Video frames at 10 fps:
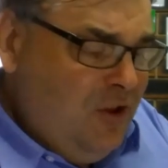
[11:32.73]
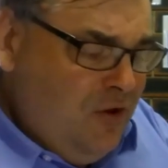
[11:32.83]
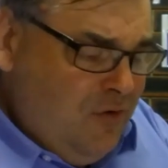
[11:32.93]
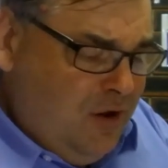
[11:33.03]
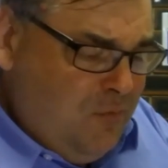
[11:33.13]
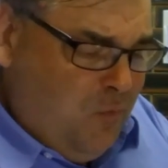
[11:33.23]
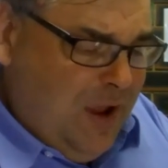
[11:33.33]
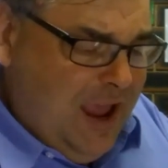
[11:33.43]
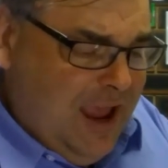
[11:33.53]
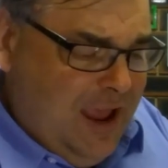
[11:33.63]
you can
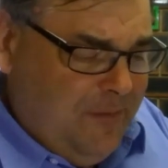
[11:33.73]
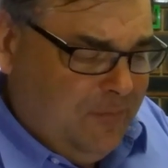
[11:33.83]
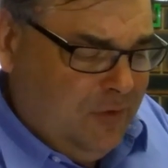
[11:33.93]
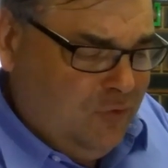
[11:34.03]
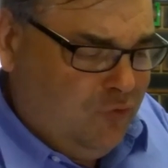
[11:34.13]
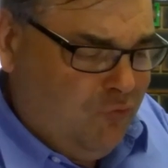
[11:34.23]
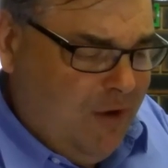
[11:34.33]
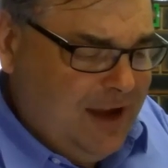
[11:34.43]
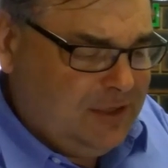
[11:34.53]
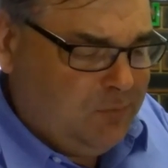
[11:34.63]
wear
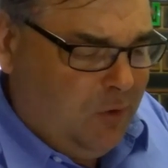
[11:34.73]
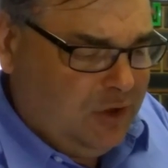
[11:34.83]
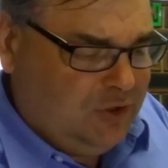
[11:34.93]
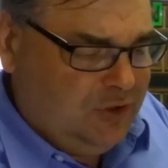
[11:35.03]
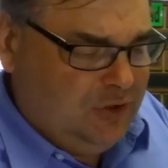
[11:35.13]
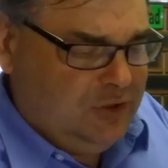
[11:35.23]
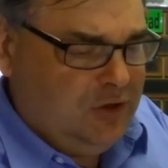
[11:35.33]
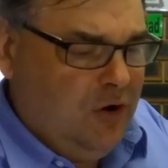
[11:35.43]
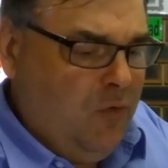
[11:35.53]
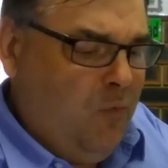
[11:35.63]
dress watches
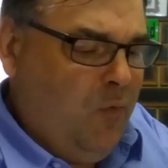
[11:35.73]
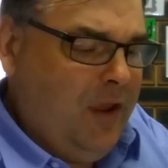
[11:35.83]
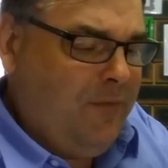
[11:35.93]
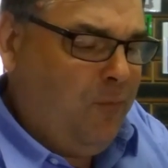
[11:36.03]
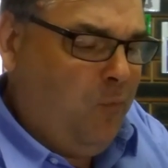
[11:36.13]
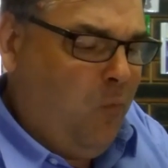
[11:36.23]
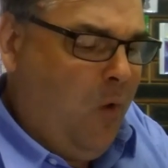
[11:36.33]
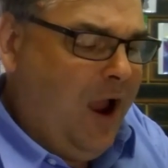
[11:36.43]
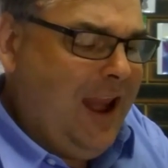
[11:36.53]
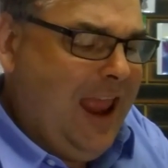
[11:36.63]
with
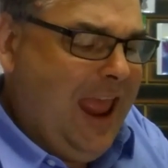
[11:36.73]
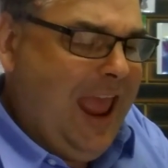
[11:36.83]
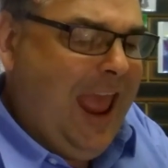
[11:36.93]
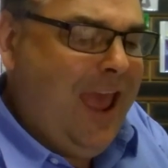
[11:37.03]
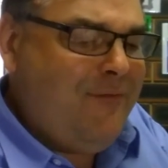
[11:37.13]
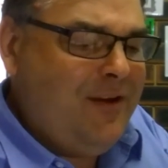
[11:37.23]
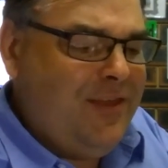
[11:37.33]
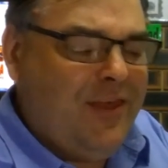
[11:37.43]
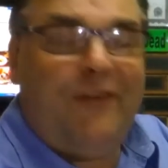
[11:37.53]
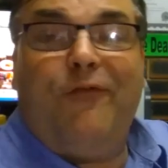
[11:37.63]
whatever
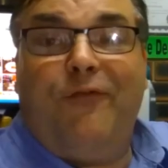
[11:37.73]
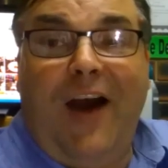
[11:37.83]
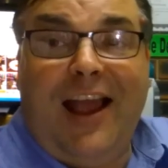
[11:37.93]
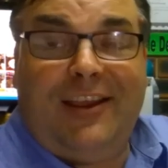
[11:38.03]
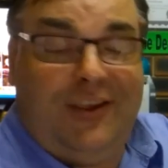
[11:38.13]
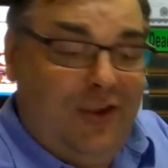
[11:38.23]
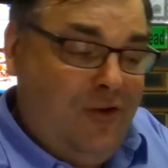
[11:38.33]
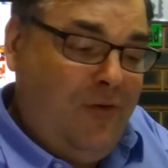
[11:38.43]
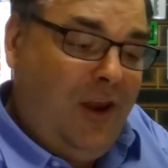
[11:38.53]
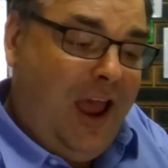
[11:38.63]
the fuck
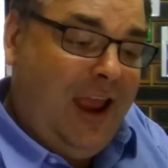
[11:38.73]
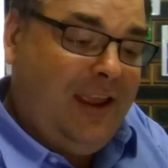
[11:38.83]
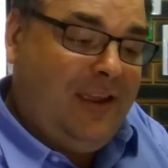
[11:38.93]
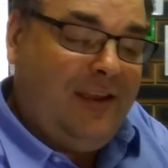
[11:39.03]
you like.